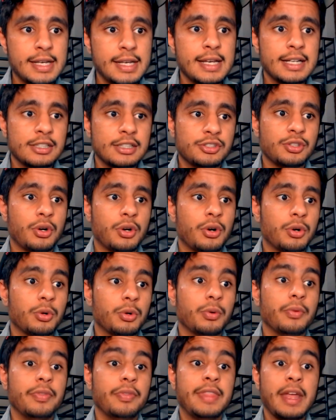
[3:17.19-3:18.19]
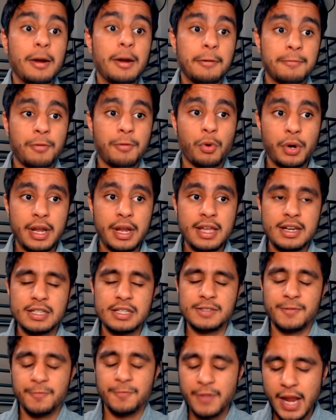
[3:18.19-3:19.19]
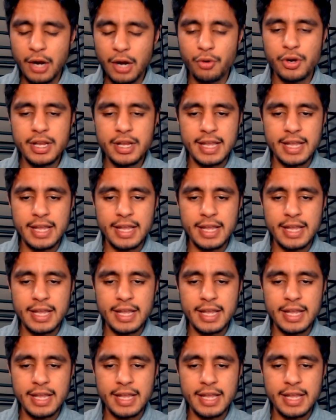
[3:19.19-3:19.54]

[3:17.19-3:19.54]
So therefore, it is very